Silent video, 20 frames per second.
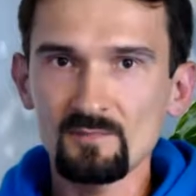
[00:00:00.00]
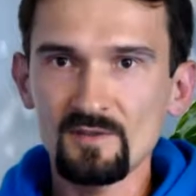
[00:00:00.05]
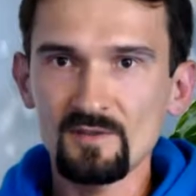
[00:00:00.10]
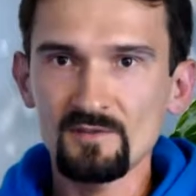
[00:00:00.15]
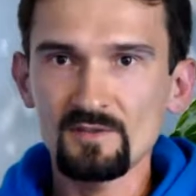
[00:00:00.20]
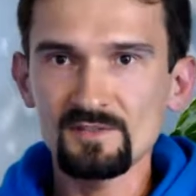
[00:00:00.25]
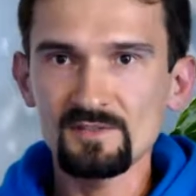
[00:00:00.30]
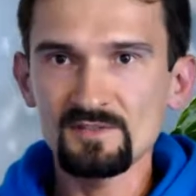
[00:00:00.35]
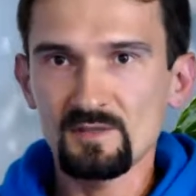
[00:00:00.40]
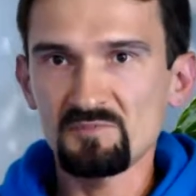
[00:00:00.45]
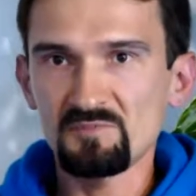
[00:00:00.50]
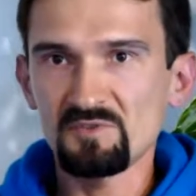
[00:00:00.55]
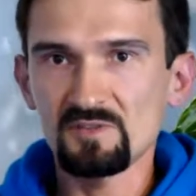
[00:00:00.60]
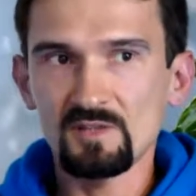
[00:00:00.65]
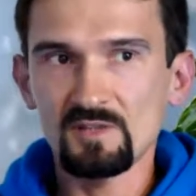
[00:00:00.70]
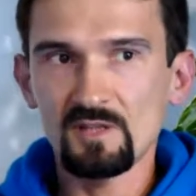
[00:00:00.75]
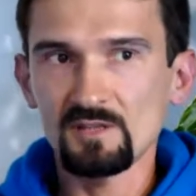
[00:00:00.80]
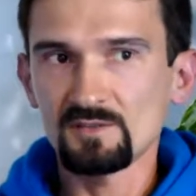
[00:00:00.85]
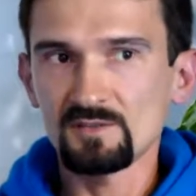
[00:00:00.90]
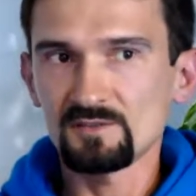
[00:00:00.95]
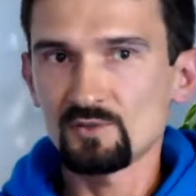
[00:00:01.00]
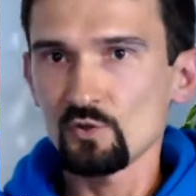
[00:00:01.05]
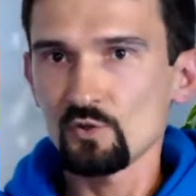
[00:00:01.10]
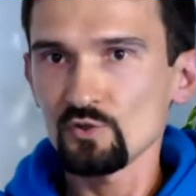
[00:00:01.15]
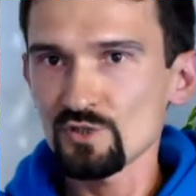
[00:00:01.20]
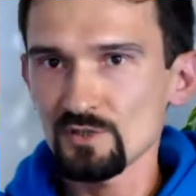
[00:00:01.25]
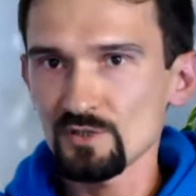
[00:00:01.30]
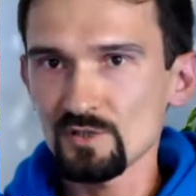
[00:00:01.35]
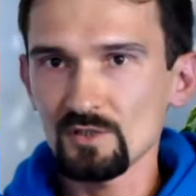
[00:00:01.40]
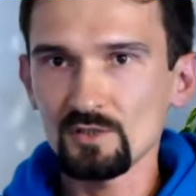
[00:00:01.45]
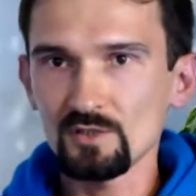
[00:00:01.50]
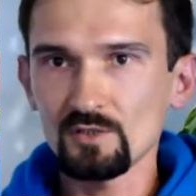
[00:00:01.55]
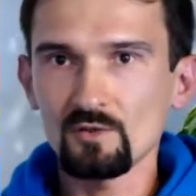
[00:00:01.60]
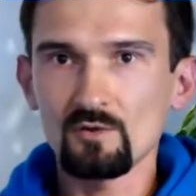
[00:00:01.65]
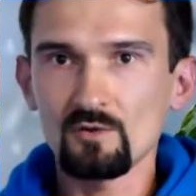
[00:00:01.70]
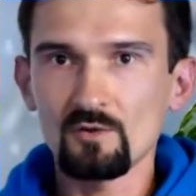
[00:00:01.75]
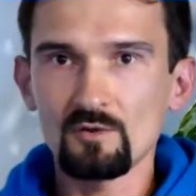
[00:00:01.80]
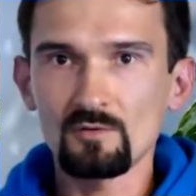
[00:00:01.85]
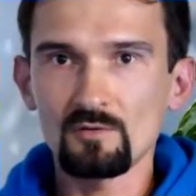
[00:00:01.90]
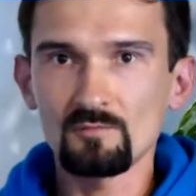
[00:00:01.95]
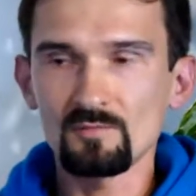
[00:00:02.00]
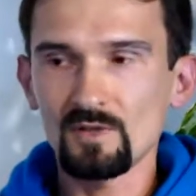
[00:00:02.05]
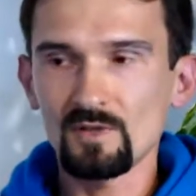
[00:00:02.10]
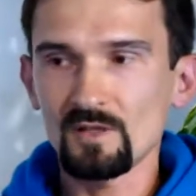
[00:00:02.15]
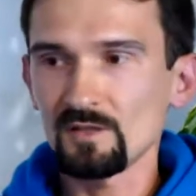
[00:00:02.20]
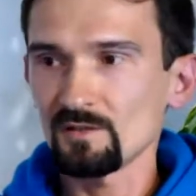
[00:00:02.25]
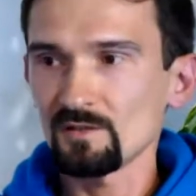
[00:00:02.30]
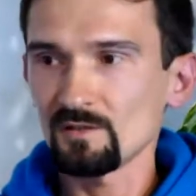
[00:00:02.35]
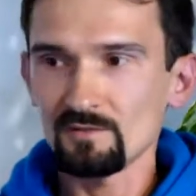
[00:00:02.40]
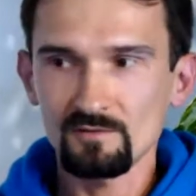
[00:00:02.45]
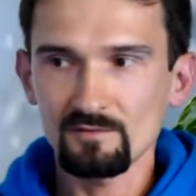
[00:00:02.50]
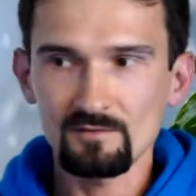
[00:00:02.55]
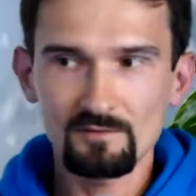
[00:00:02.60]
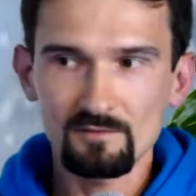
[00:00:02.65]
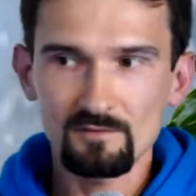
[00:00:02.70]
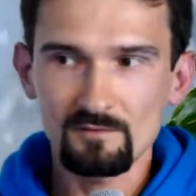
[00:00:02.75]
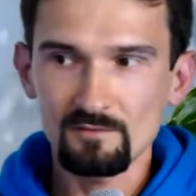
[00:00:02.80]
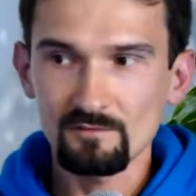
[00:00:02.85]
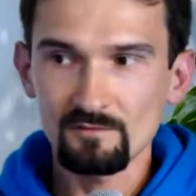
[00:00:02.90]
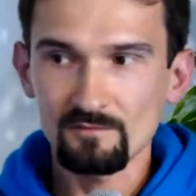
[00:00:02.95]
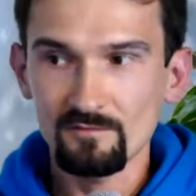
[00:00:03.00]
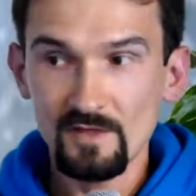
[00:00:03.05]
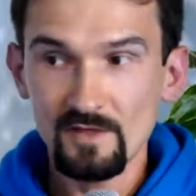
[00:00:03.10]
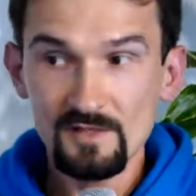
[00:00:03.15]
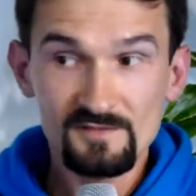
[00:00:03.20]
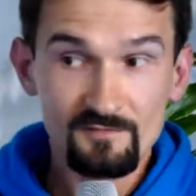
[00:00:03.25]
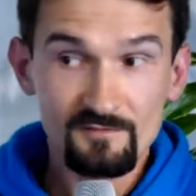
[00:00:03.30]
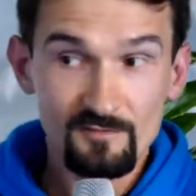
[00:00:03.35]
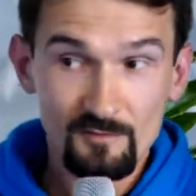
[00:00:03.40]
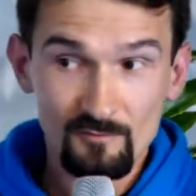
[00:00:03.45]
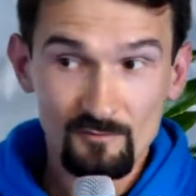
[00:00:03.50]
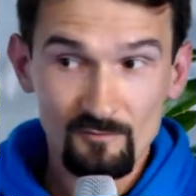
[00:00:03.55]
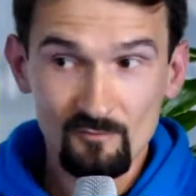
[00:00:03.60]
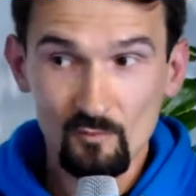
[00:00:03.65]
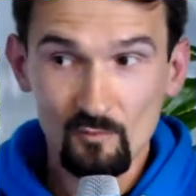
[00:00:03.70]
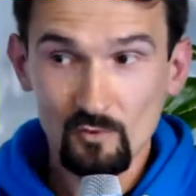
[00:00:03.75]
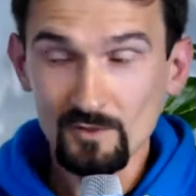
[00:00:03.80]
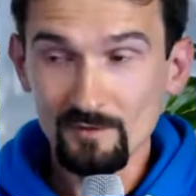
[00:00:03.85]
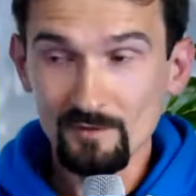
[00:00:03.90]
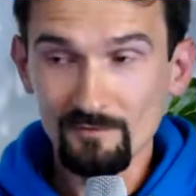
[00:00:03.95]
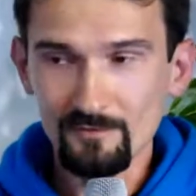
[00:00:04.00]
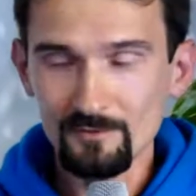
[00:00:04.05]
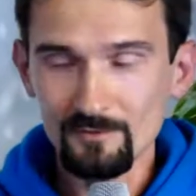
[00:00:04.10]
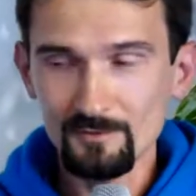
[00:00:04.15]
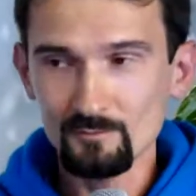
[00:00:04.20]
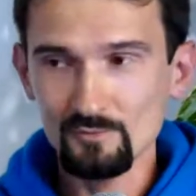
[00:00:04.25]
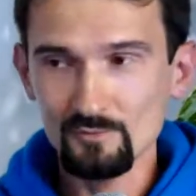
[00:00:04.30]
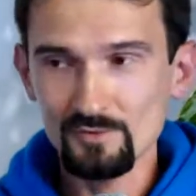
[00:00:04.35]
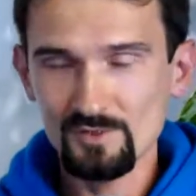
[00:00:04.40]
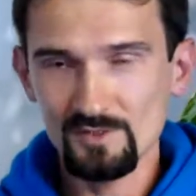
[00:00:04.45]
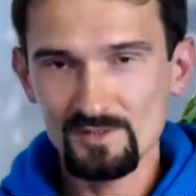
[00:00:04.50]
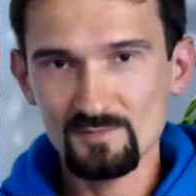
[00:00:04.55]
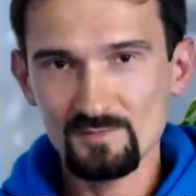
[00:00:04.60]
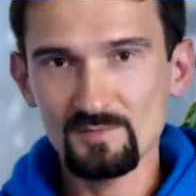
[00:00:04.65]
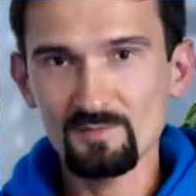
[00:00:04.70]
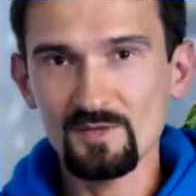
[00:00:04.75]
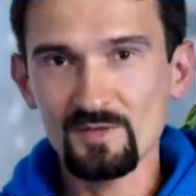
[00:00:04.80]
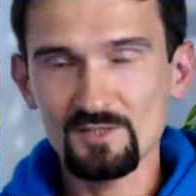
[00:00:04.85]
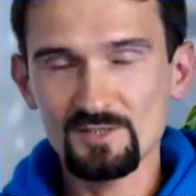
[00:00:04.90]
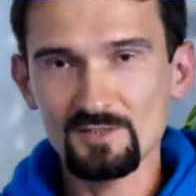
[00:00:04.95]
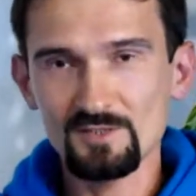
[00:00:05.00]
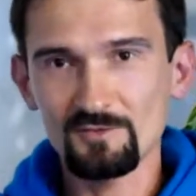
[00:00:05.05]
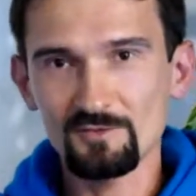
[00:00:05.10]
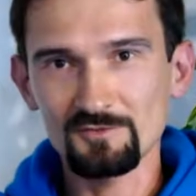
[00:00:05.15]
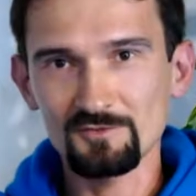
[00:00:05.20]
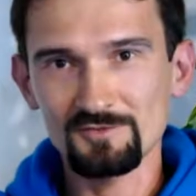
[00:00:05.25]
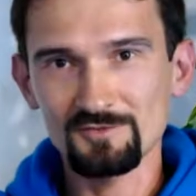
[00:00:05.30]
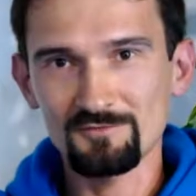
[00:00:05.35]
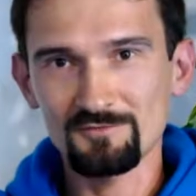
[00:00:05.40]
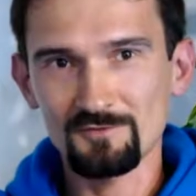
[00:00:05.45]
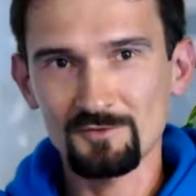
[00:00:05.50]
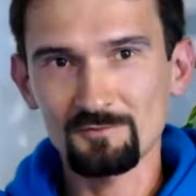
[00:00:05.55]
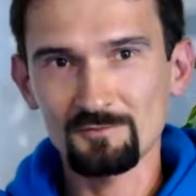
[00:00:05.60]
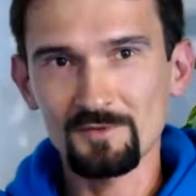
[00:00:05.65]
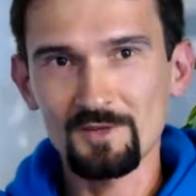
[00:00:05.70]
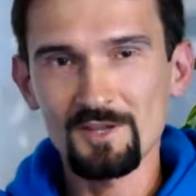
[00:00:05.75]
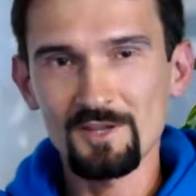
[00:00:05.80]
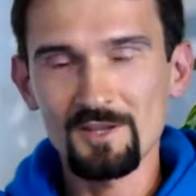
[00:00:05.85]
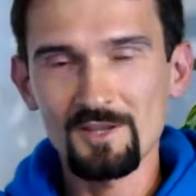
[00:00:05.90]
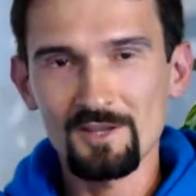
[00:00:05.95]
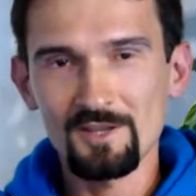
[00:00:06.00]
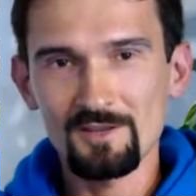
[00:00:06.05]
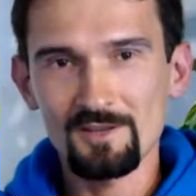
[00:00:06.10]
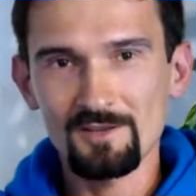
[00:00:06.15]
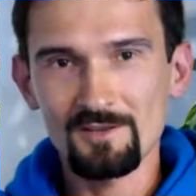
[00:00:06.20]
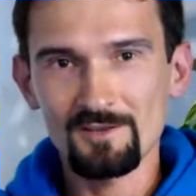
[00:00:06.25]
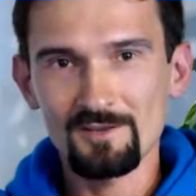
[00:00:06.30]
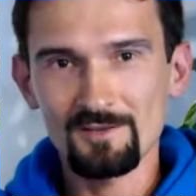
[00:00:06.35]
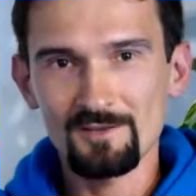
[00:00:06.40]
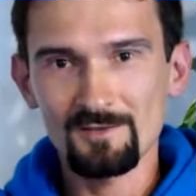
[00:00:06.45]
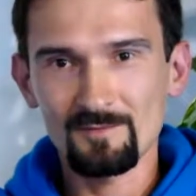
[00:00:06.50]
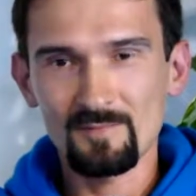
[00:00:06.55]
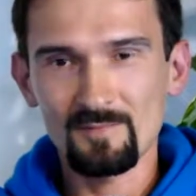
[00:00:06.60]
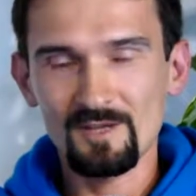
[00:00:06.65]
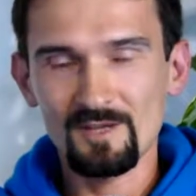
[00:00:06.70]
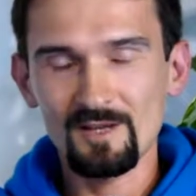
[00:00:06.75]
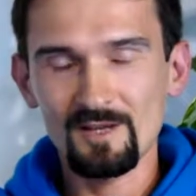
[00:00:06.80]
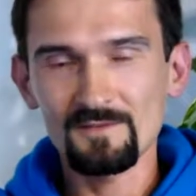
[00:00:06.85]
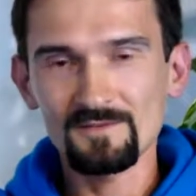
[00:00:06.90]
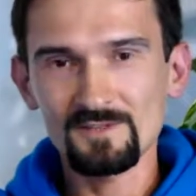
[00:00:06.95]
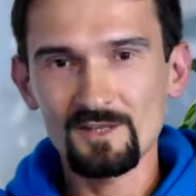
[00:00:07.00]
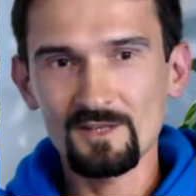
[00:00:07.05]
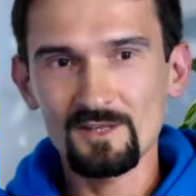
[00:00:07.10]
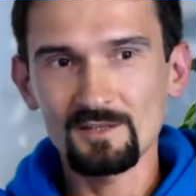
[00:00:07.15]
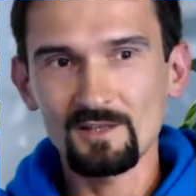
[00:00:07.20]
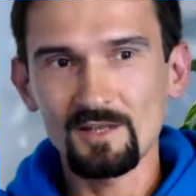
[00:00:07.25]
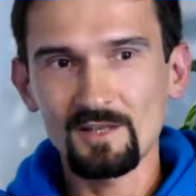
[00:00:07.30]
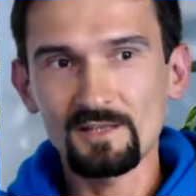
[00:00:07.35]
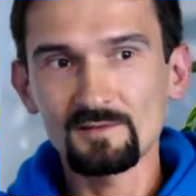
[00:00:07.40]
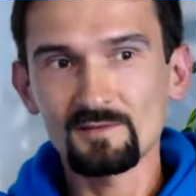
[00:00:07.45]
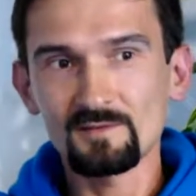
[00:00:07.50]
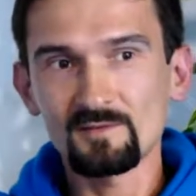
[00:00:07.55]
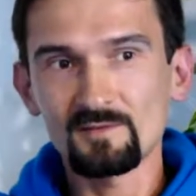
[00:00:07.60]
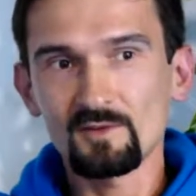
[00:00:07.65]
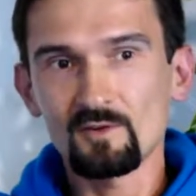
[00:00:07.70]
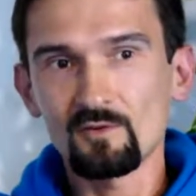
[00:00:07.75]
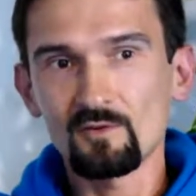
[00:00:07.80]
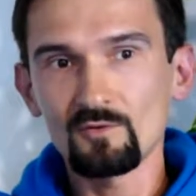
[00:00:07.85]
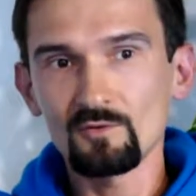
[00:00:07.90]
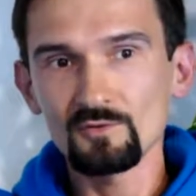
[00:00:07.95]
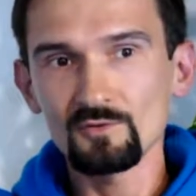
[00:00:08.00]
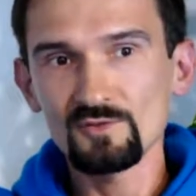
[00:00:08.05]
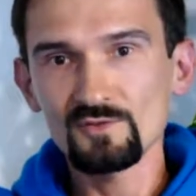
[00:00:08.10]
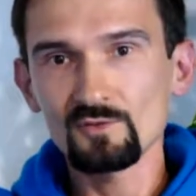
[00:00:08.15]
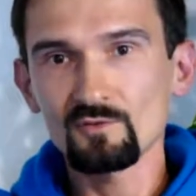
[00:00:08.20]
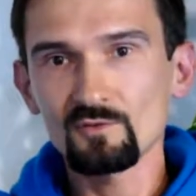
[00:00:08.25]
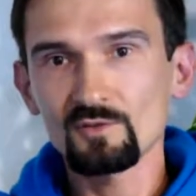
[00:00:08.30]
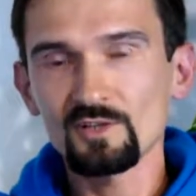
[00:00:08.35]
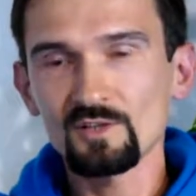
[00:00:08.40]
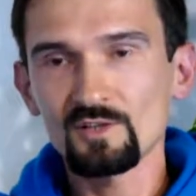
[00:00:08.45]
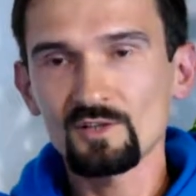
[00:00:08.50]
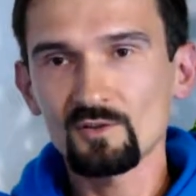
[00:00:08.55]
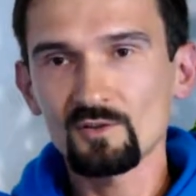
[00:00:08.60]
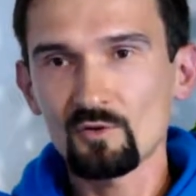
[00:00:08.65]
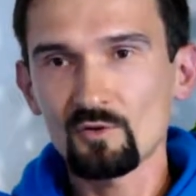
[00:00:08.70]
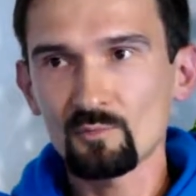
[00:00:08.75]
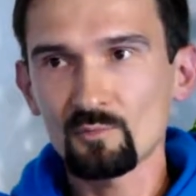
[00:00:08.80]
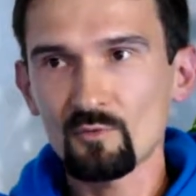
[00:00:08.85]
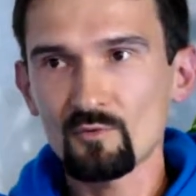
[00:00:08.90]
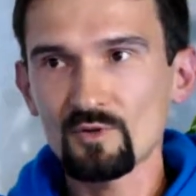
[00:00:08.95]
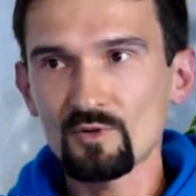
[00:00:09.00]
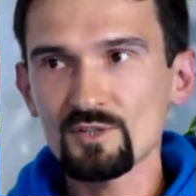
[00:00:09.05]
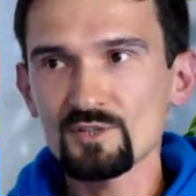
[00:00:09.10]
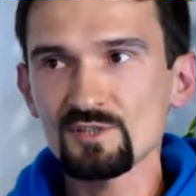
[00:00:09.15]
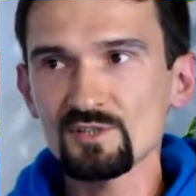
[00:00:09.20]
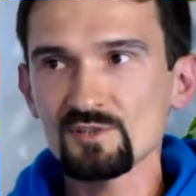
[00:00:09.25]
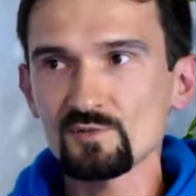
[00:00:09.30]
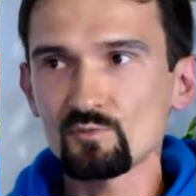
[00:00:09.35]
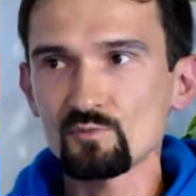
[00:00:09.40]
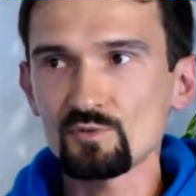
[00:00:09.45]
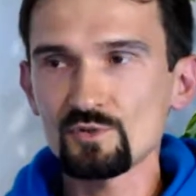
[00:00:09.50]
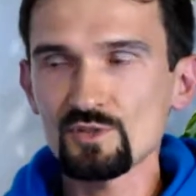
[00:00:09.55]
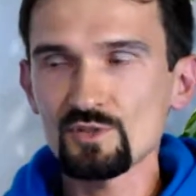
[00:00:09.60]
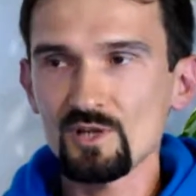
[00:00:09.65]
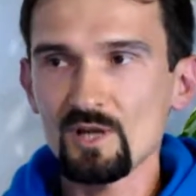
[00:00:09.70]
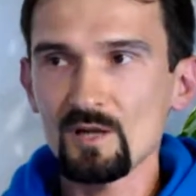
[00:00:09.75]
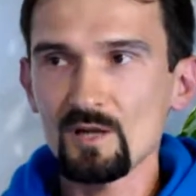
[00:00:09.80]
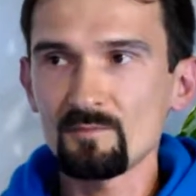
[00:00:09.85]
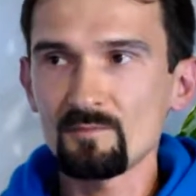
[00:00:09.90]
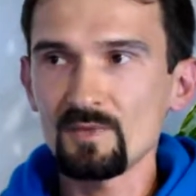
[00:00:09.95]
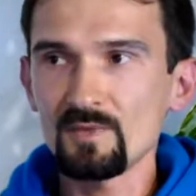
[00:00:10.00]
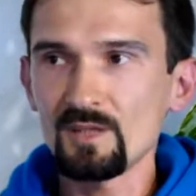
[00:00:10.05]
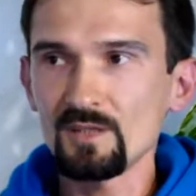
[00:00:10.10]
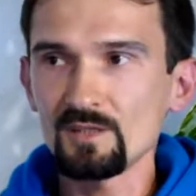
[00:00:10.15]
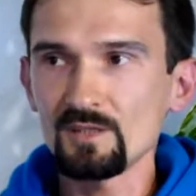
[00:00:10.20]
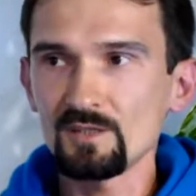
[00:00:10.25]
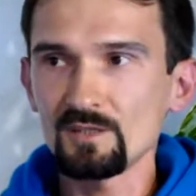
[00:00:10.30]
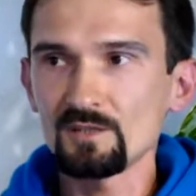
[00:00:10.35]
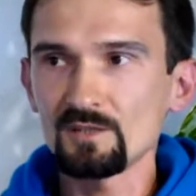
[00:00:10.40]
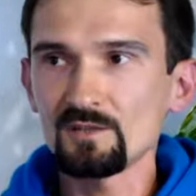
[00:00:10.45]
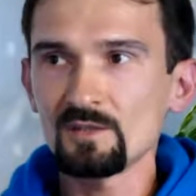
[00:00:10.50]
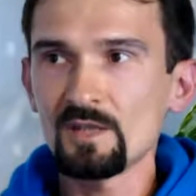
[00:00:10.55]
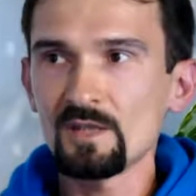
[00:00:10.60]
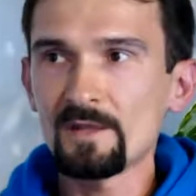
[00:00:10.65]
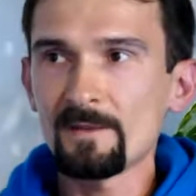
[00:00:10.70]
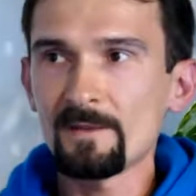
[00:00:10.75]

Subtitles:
this, I mean like Deutsche Telekom, like friends from Vodafone, which has been mentioned also by Afzal, and also corporations which are making